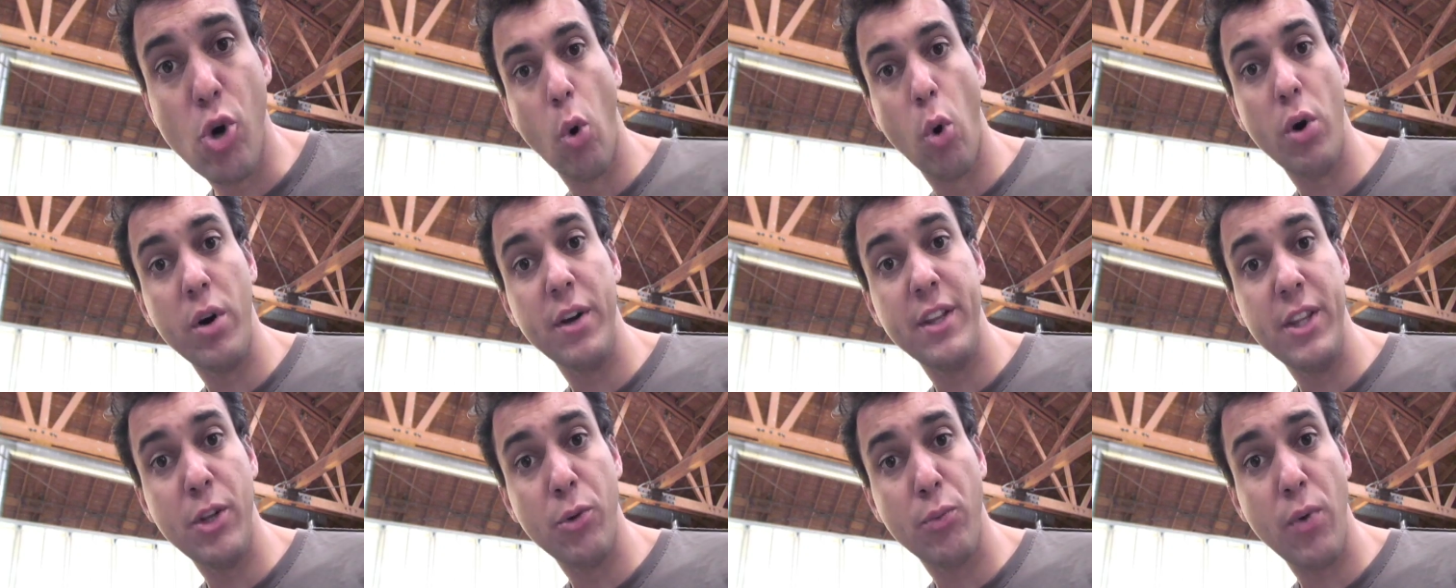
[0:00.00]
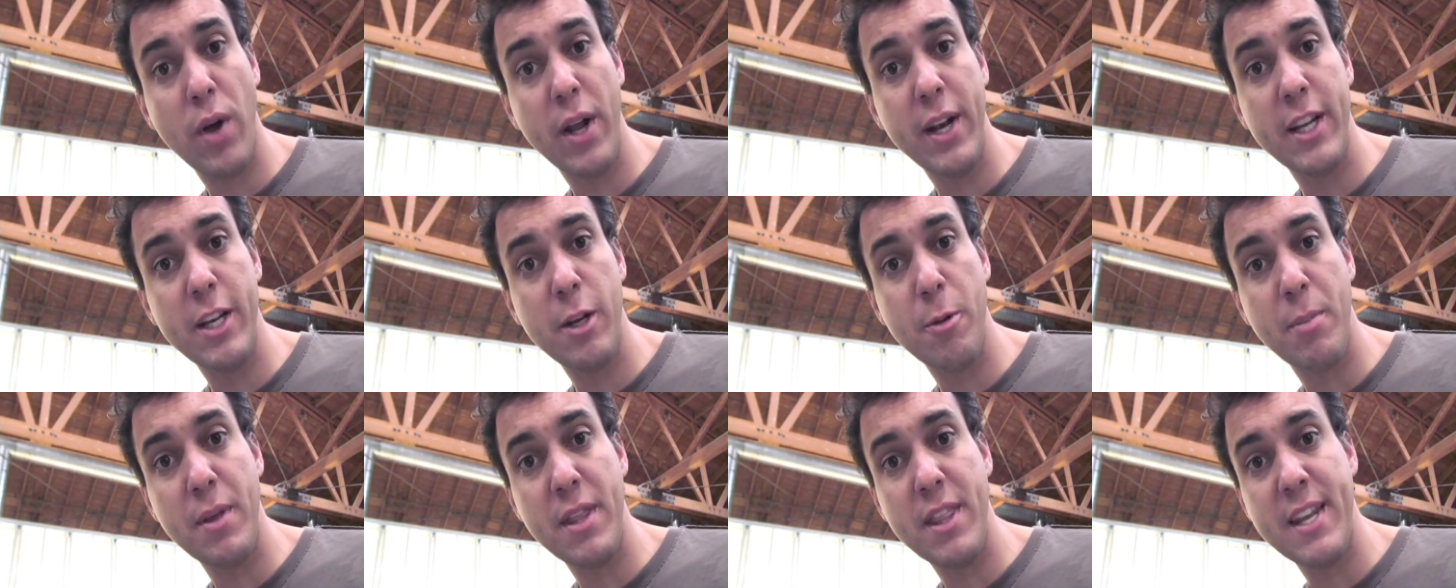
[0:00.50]
or in the
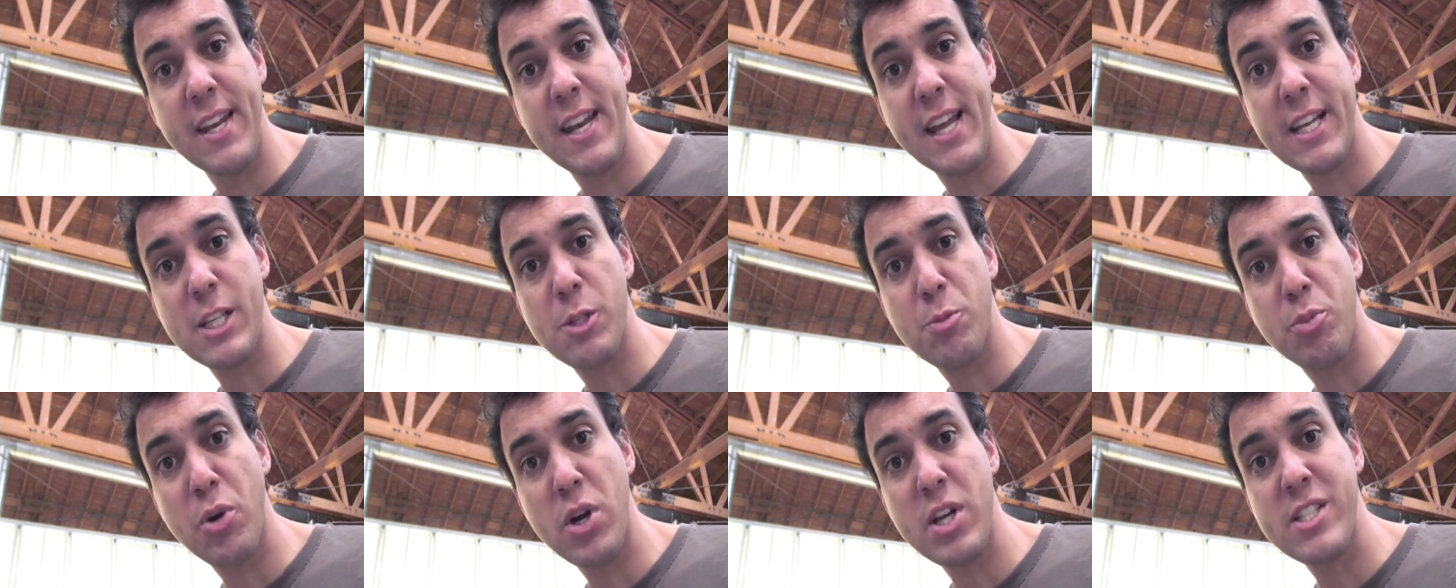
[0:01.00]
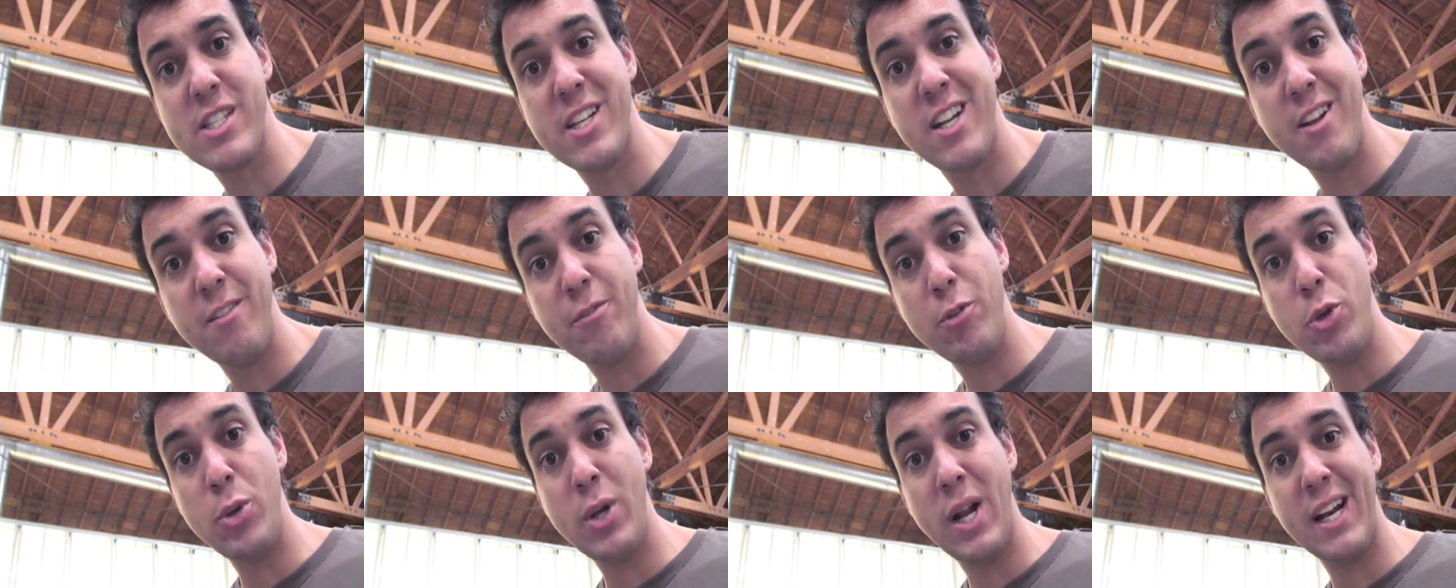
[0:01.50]
running to be the next president
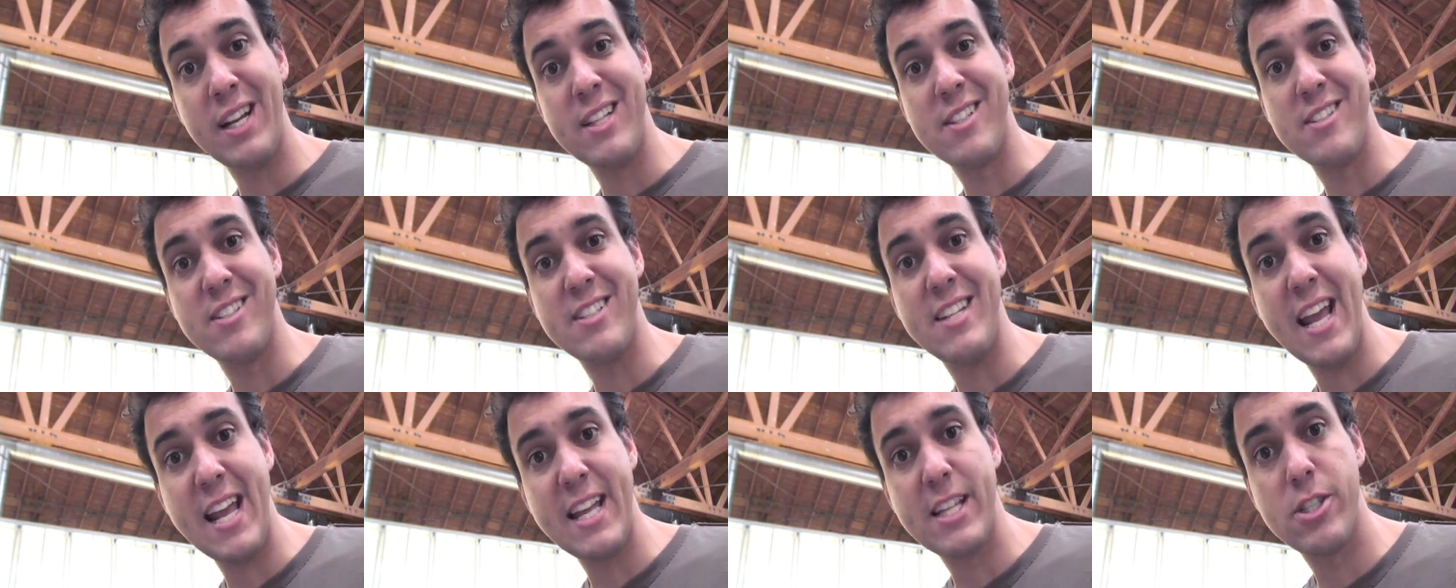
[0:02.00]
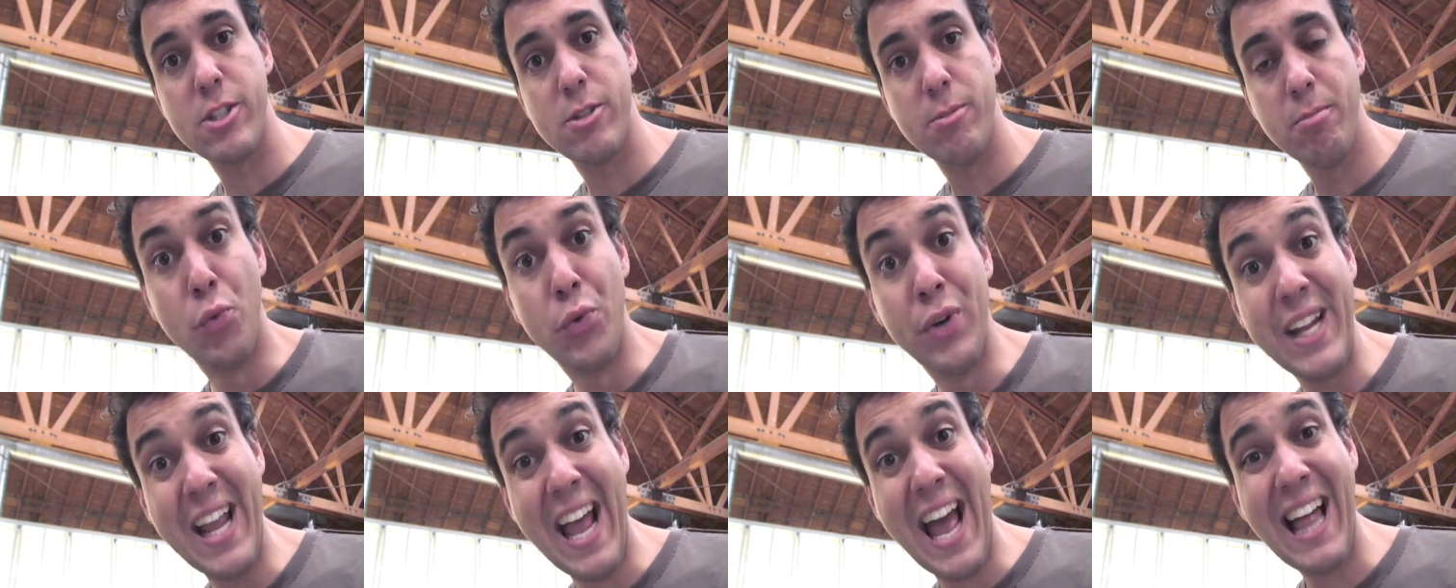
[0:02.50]
of the United States,
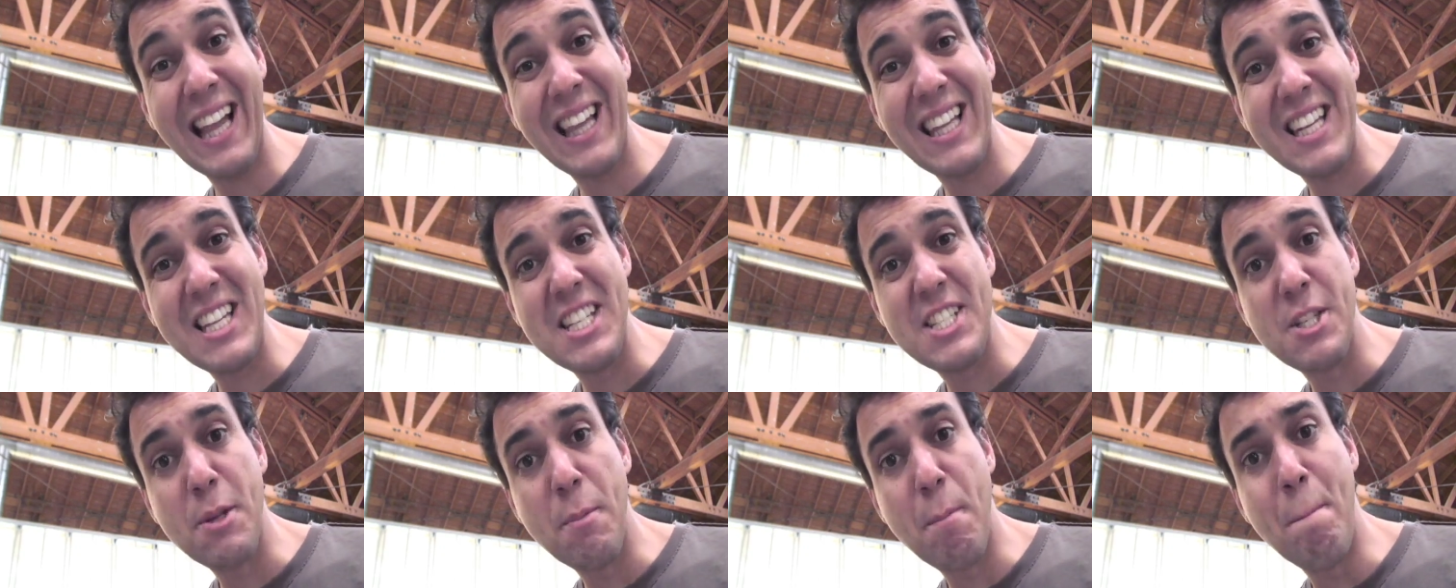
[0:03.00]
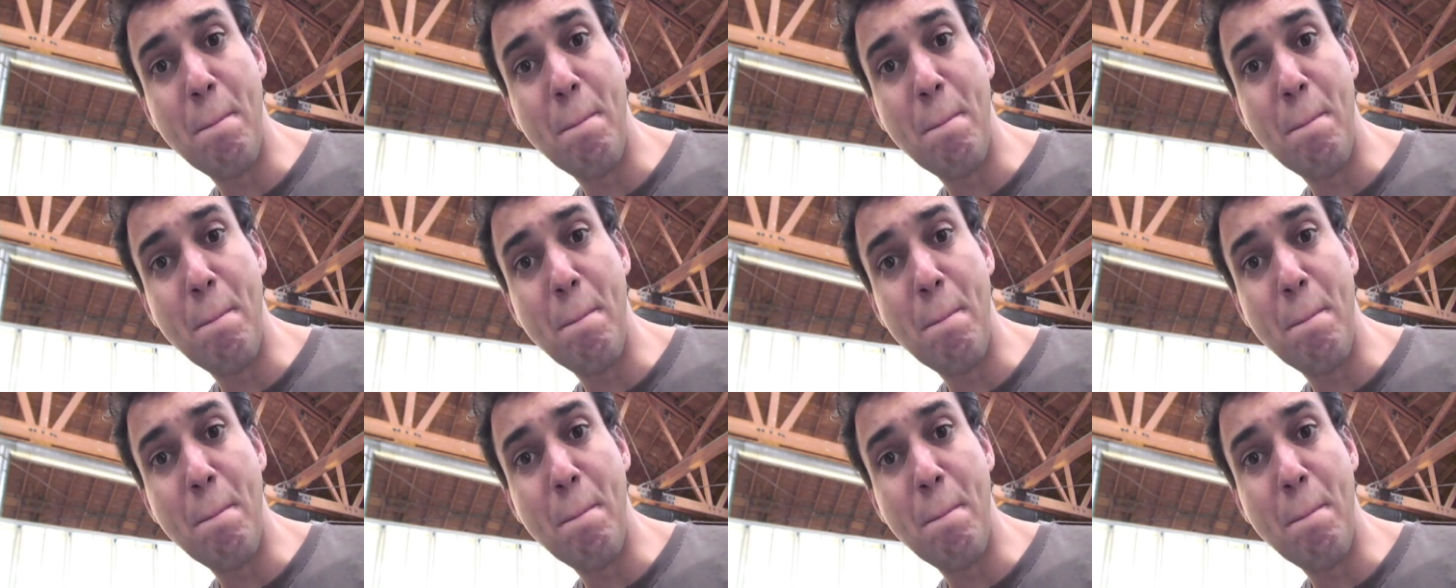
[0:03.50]
reality's a